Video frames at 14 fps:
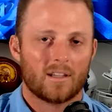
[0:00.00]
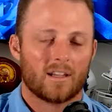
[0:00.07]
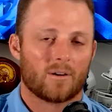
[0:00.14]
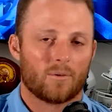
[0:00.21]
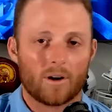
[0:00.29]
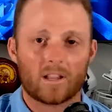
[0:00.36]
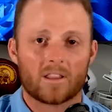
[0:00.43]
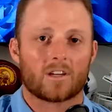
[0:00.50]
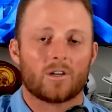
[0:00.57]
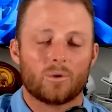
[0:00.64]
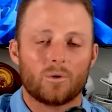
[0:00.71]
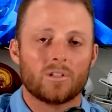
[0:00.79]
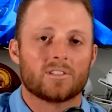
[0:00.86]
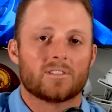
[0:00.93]
Like, one of the
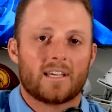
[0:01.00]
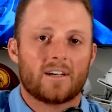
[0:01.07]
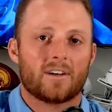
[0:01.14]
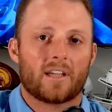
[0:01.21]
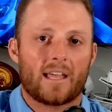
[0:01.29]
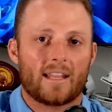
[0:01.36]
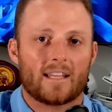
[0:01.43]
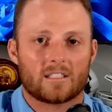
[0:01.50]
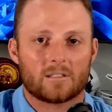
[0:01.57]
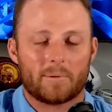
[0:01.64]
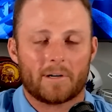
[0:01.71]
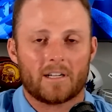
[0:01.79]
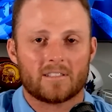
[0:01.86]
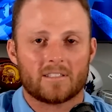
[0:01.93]
coolest tailgating
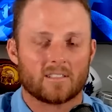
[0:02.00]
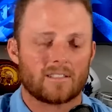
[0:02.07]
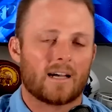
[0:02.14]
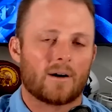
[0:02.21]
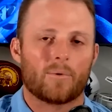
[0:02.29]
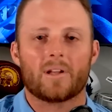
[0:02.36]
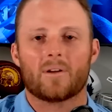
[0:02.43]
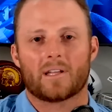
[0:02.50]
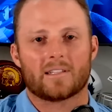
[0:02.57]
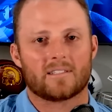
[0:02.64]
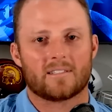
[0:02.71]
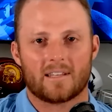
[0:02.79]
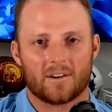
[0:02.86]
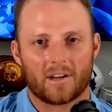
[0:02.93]
experiences. Now, we don't
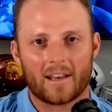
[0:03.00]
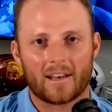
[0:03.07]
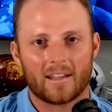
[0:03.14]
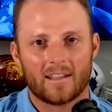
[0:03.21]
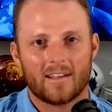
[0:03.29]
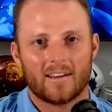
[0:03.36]
get to tailgate.